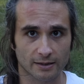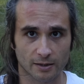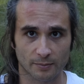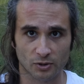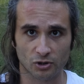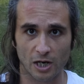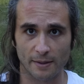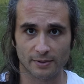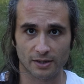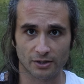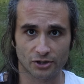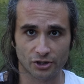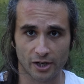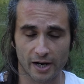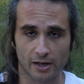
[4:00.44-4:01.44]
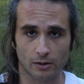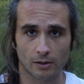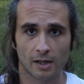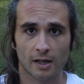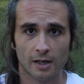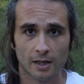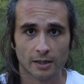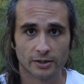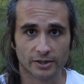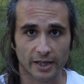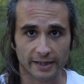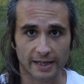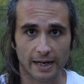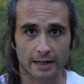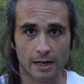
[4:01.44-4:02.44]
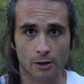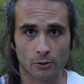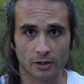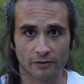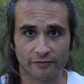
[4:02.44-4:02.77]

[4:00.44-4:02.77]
subscribe to this channel, check out our